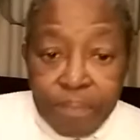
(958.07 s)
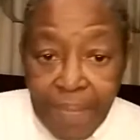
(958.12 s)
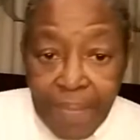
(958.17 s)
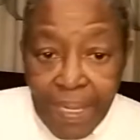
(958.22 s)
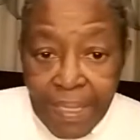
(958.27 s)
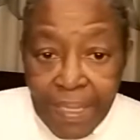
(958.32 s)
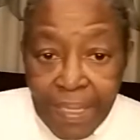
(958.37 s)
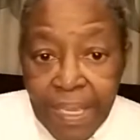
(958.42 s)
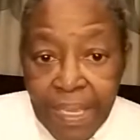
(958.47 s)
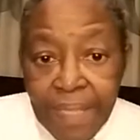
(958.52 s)

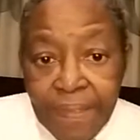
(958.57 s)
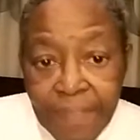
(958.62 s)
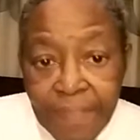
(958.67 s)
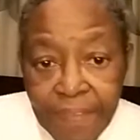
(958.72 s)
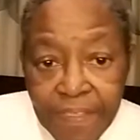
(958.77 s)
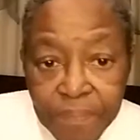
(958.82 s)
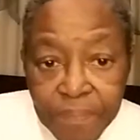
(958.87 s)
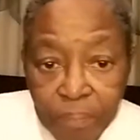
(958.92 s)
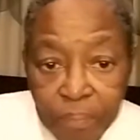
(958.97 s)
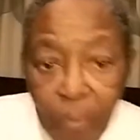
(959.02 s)
again
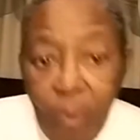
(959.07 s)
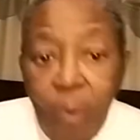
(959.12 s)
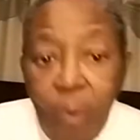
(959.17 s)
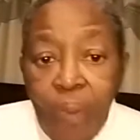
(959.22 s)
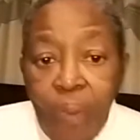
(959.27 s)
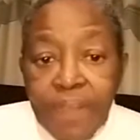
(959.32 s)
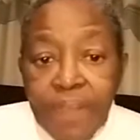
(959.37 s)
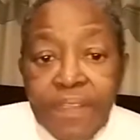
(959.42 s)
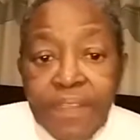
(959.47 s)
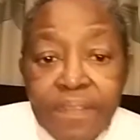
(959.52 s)
this
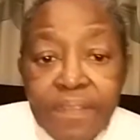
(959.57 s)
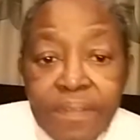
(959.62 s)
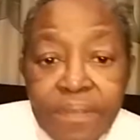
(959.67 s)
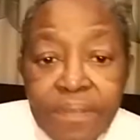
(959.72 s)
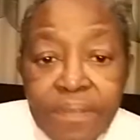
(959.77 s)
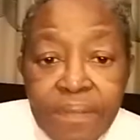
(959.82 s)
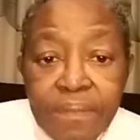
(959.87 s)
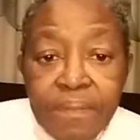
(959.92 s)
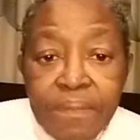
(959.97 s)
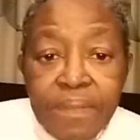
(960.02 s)
point
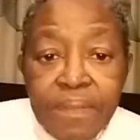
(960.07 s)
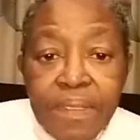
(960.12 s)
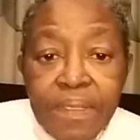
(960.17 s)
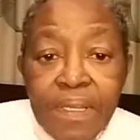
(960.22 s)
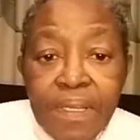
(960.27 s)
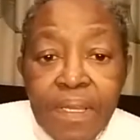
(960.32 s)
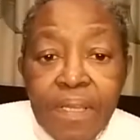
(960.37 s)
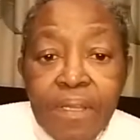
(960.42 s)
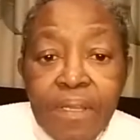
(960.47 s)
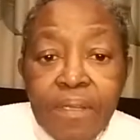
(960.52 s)

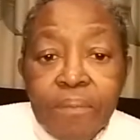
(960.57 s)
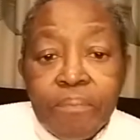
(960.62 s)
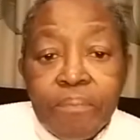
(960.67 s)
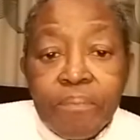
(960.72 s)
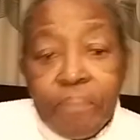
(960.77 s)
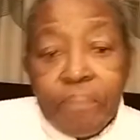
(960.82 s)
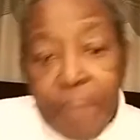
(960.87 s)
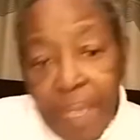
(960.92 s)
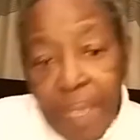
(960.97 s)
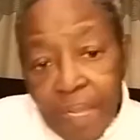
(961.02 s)

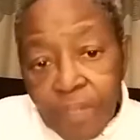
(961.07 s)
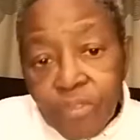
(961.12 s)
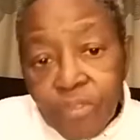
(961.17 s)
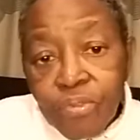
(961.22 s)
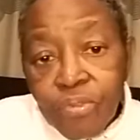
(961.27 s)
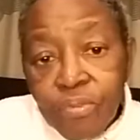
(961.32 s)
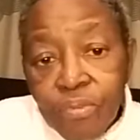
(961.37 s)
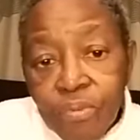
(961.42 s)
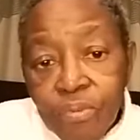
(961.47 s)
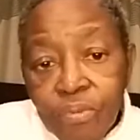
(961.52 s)
back
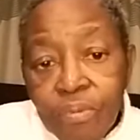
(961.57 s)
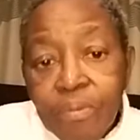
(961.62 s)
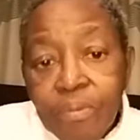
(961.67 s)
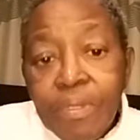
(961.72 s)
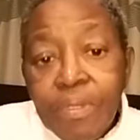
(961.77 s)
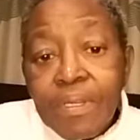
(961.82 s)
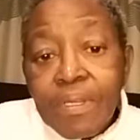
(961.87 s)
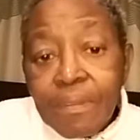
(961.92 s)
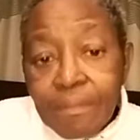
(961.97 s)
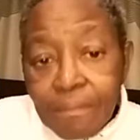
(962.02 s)
to
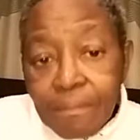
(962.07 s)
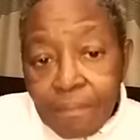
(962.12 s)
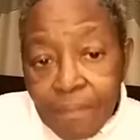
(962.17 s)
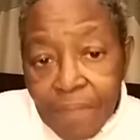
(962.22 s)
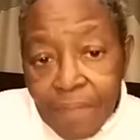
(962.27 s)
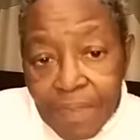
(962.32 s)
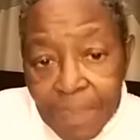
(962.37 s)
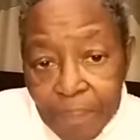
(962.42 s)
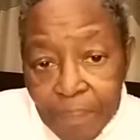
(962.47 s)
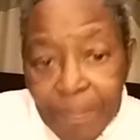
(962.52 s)
the